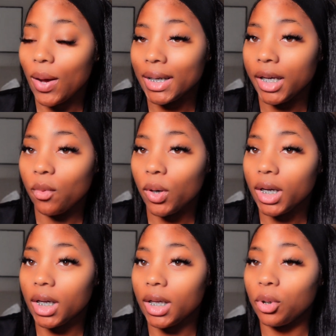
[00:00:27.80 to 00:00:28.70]
I did want
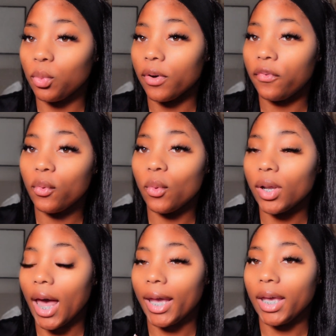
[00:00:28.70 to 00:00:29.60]
to do a full
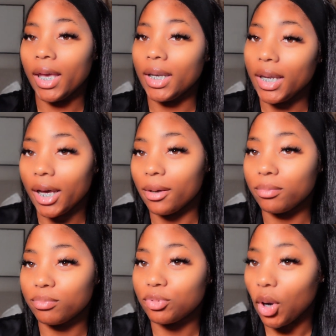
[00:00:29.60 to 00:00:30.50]

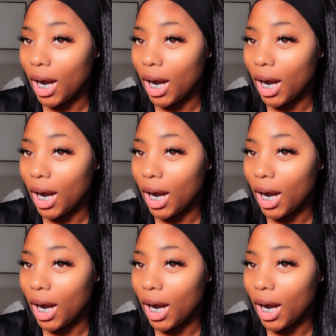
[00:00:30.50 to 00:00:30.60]
in-depth,